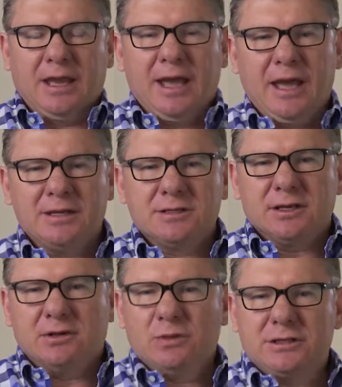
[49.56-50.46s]
And
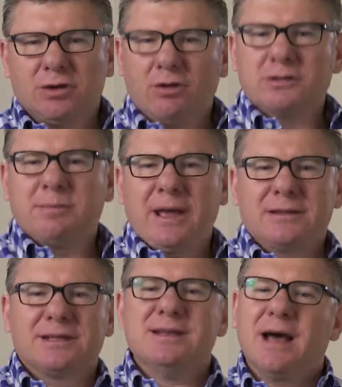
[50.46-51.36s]
we talked
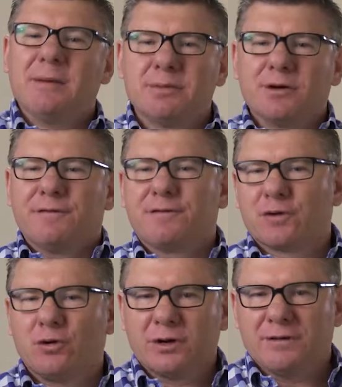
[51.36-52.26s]
about the number of
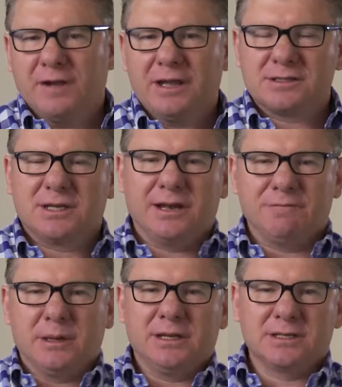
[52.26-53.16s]
fraud events that
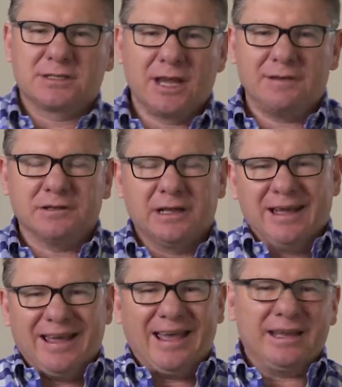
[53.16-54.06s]
have been discovered.
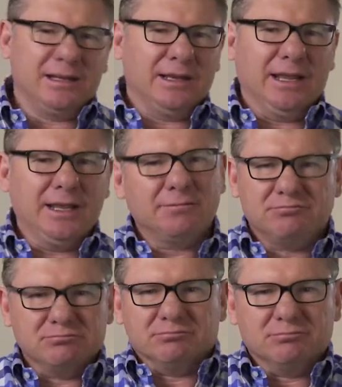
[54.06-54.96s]
And
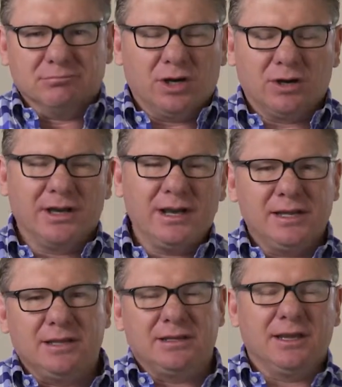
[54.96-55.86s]
in on
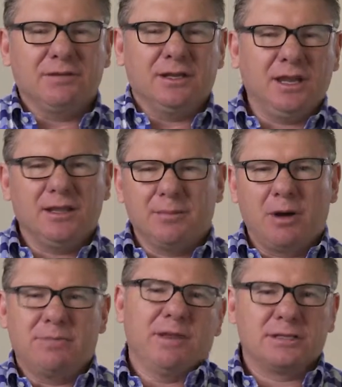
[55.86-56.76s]
any given year, there
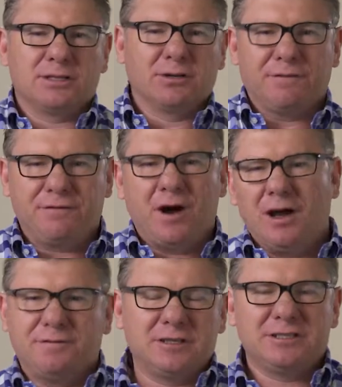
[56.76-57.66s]
might be sort of
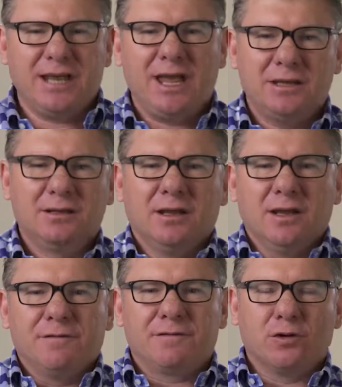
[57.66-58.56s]
five to 10
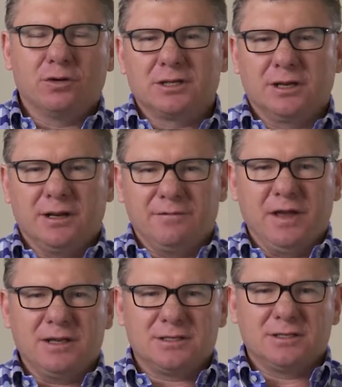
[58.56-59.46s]
fraudulent
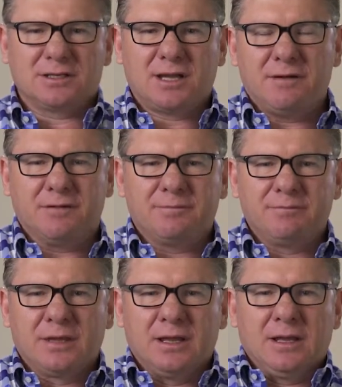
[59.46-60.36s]
events discovered.
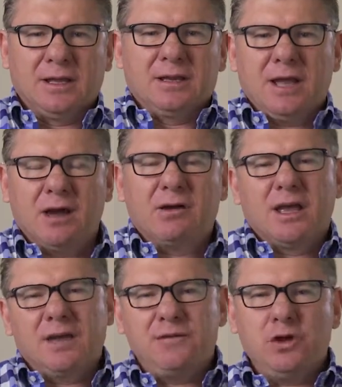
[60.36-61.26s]
Now,
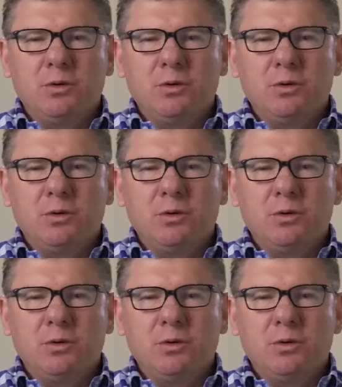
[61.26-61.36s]
if you